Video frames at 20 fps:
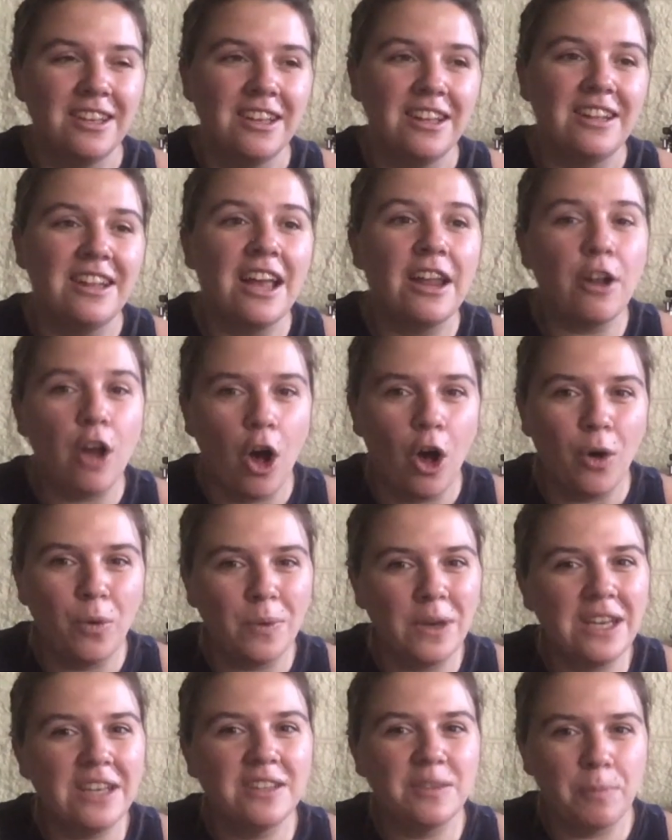not
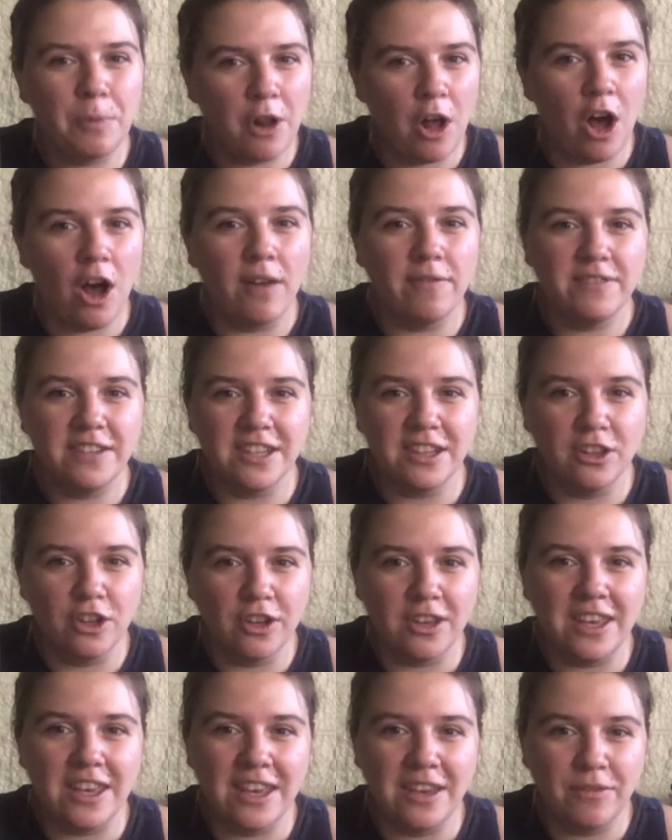always, but often
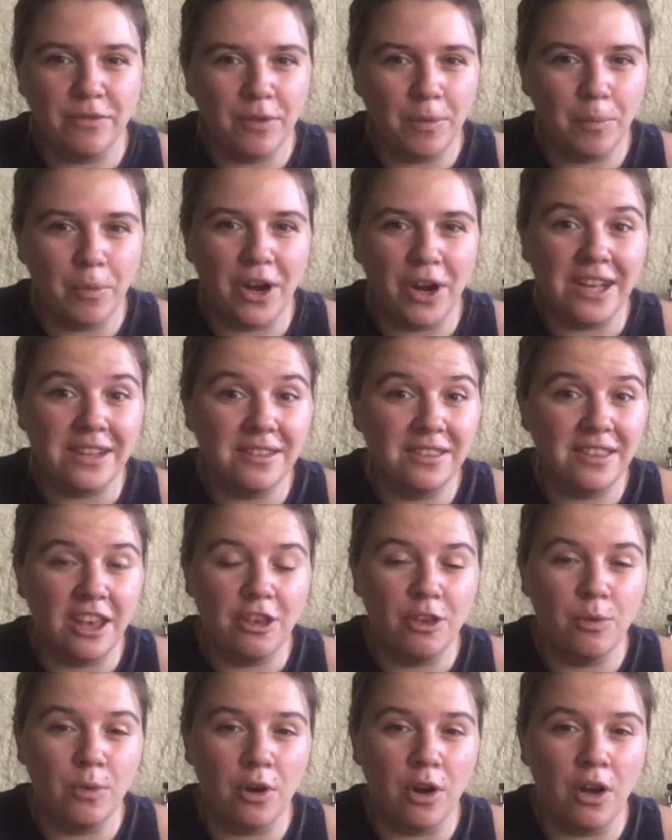looking for brands that
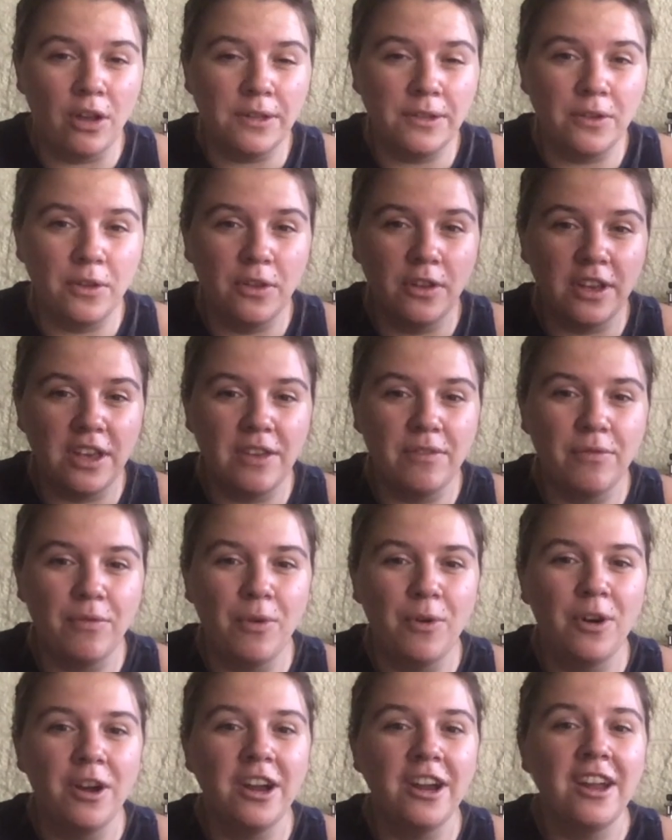you are also looking
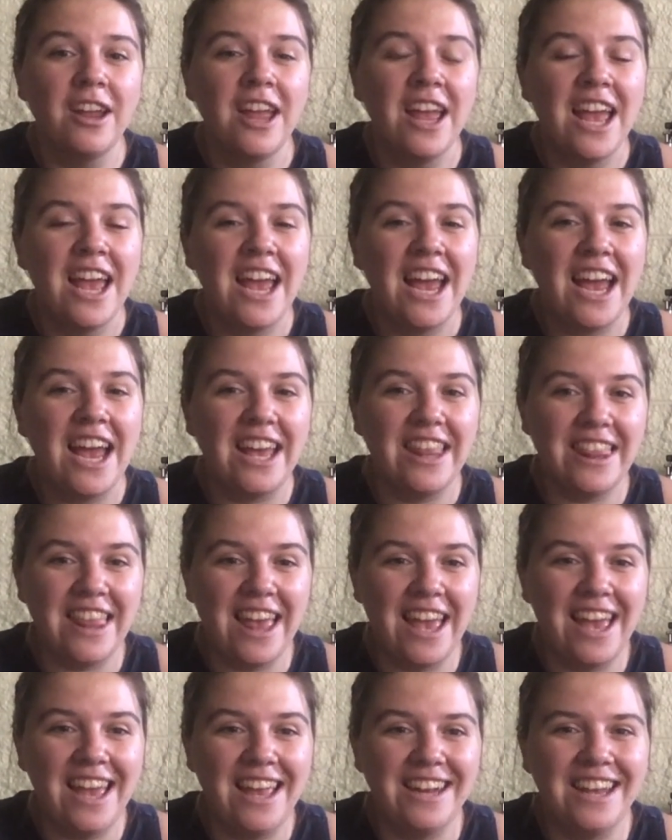for. And
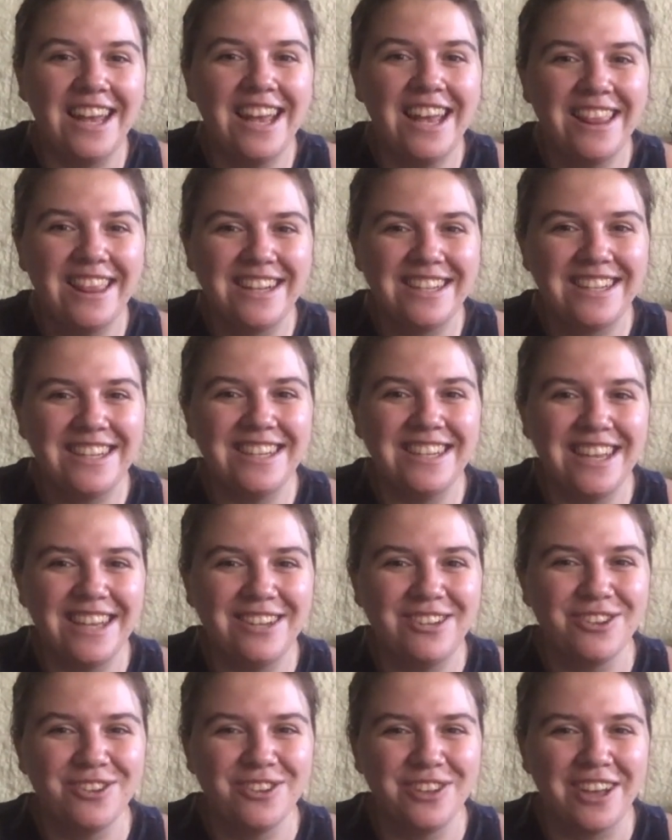then the
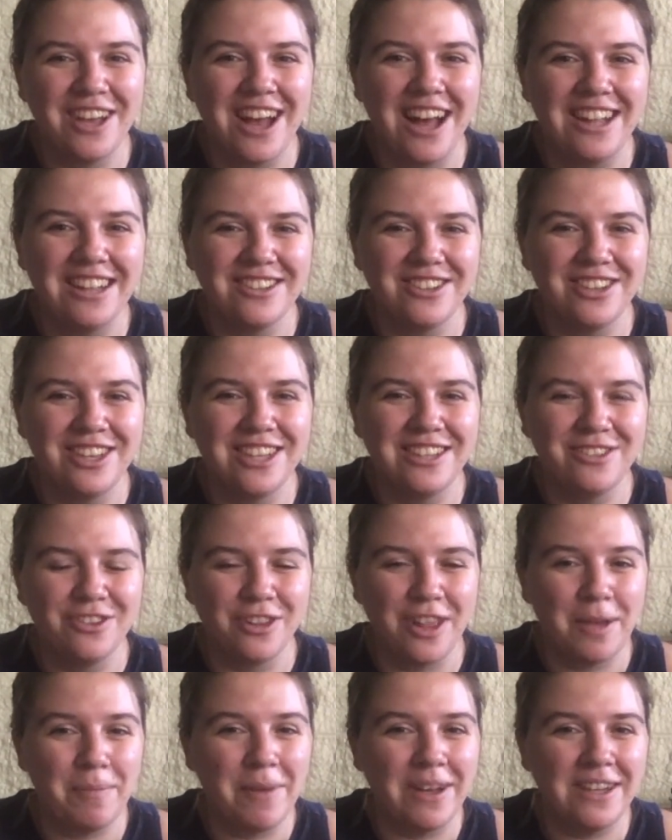teenagers and college kids are
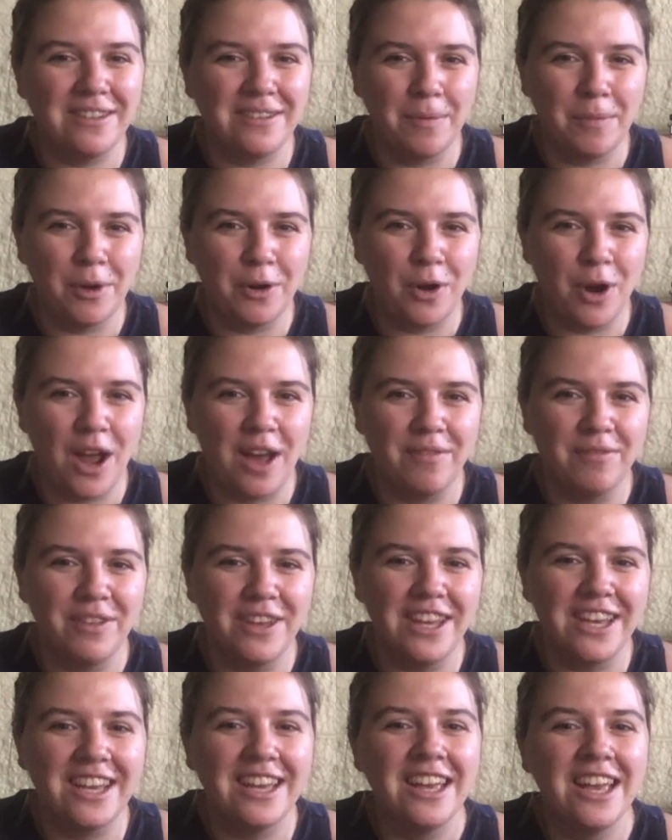like my
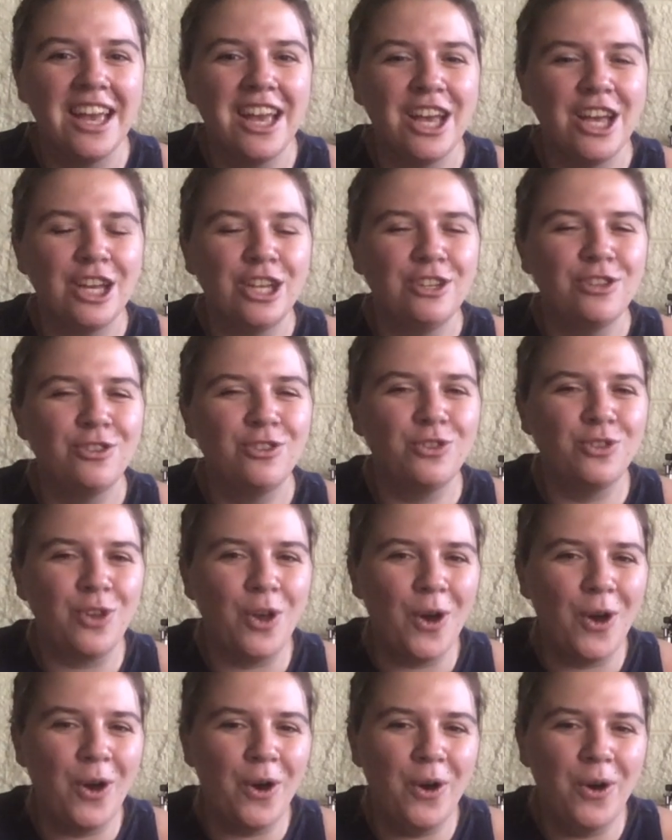demographic.
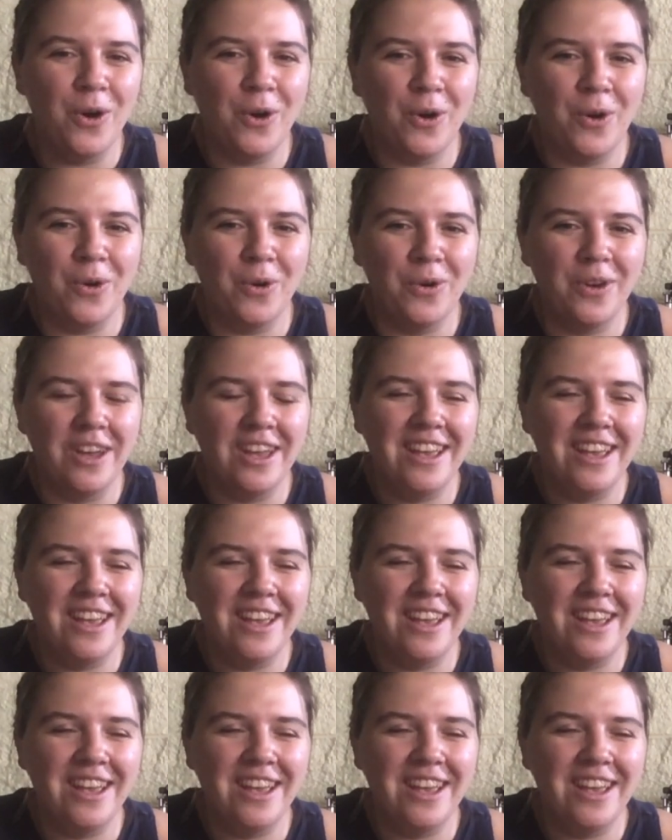So